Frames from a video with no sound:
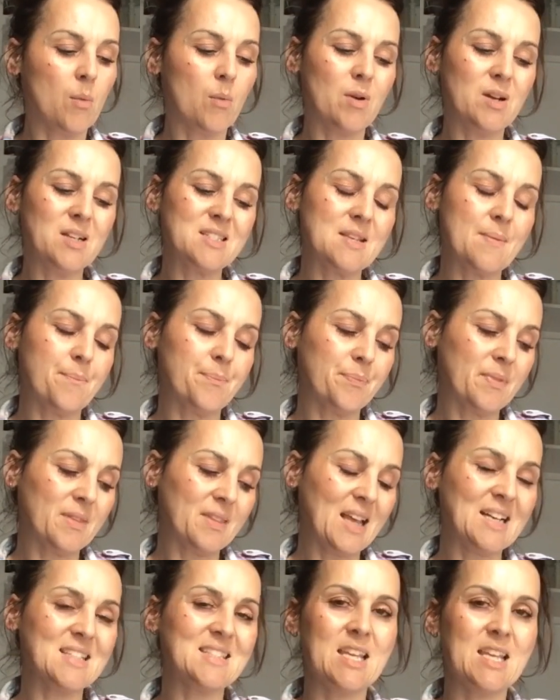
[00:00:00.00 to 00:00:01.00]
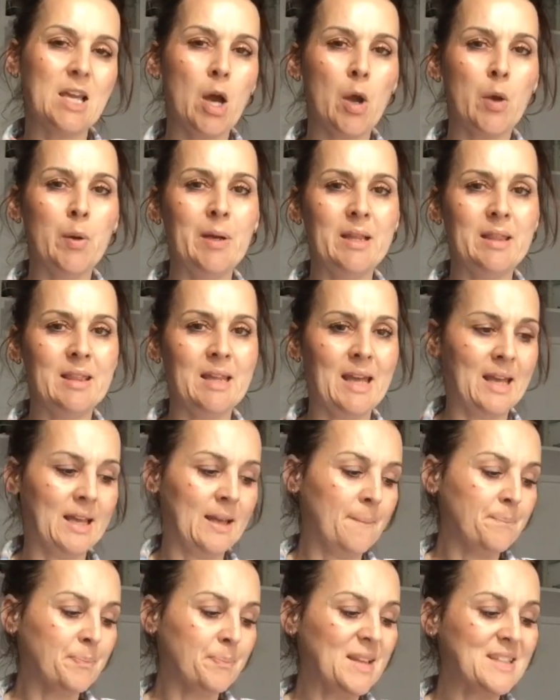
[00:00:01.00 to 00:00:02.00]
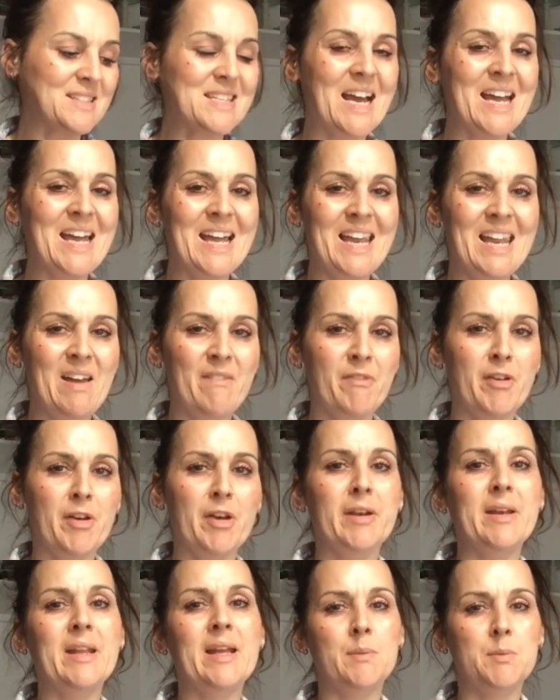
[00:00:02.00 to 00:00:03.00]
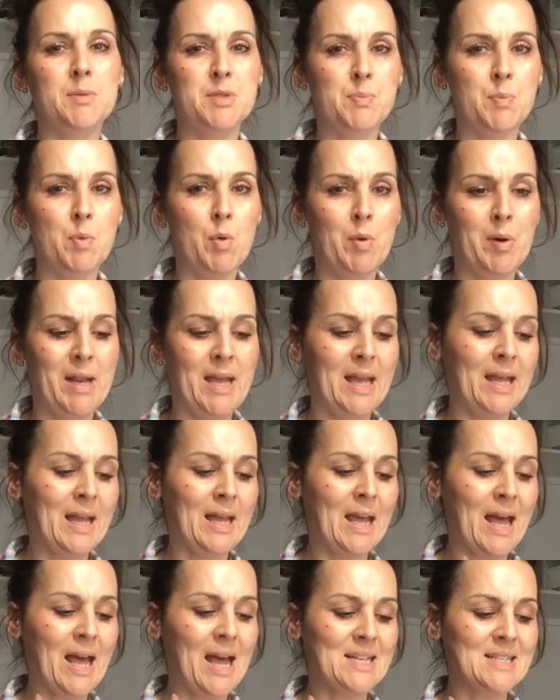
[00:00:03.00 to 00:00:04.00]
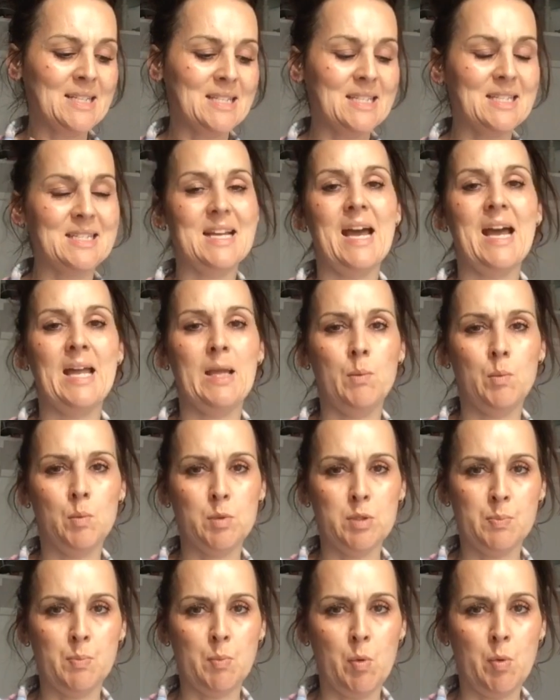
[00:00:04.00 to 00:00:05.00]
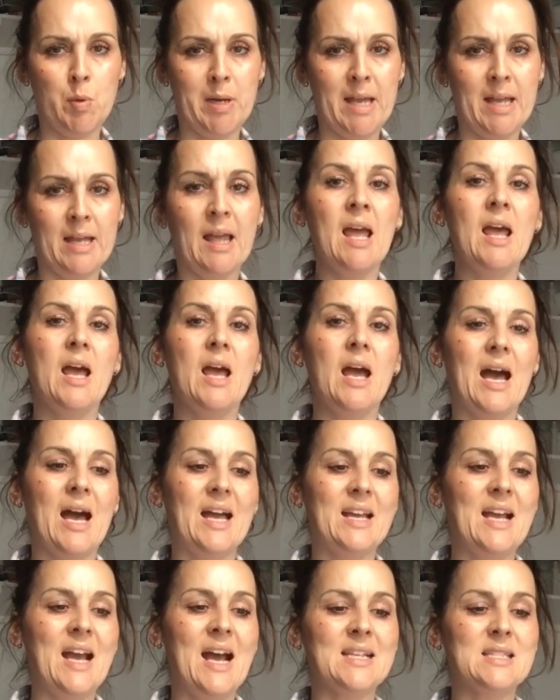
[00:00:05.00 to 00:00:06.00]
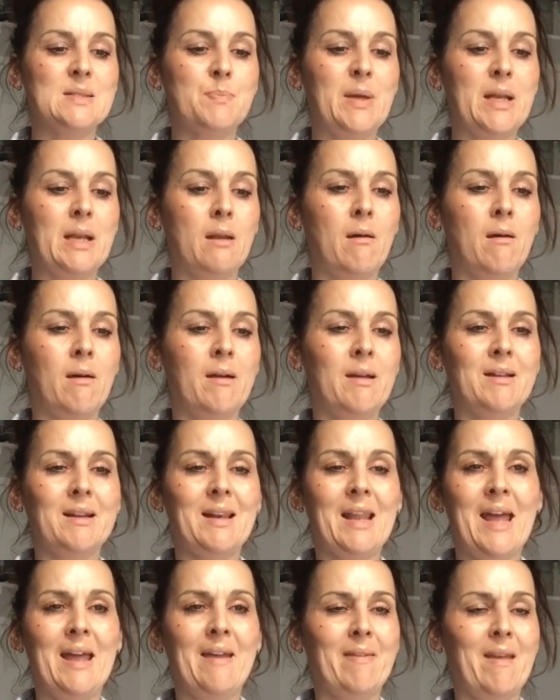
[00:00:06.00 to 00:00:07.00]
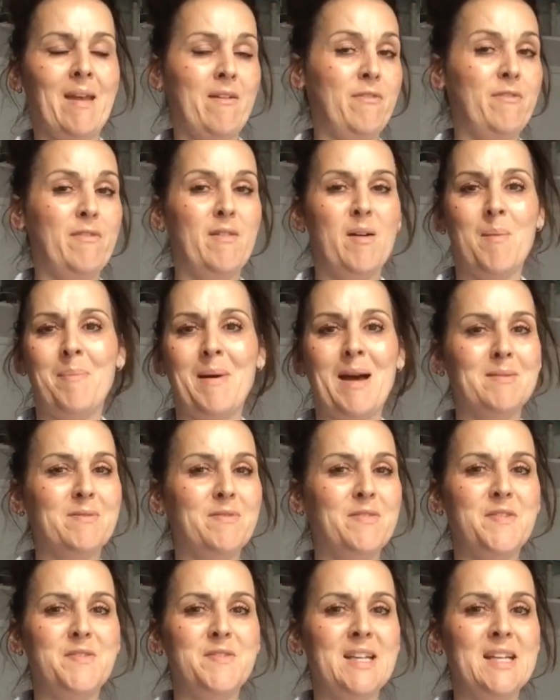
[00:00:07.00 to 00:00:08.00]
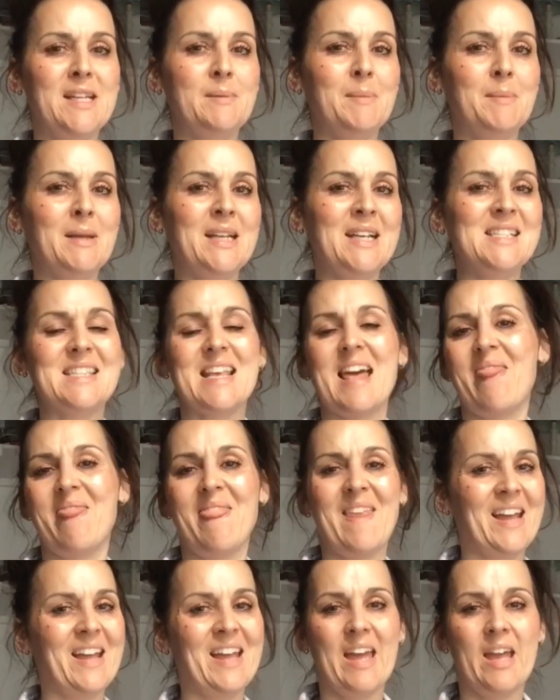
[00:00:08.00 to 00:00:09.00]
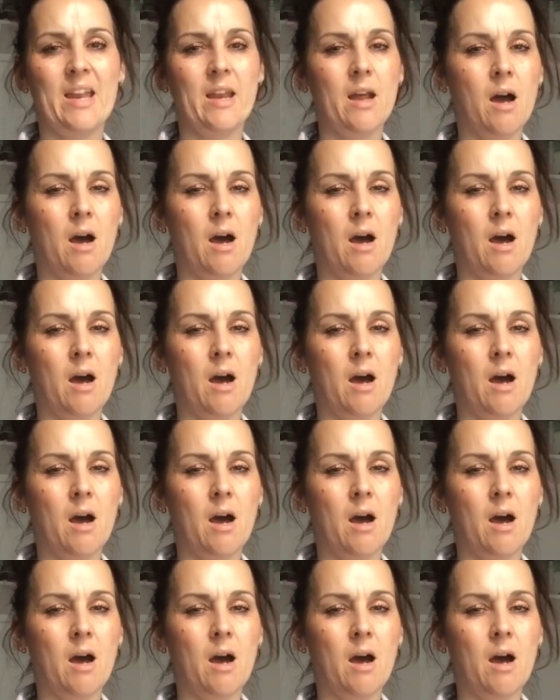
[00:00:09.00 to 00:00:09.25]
Whereas that's the only thing day 11 it was morning and today was morning and it has been like laying there for about 15 minutes and then getting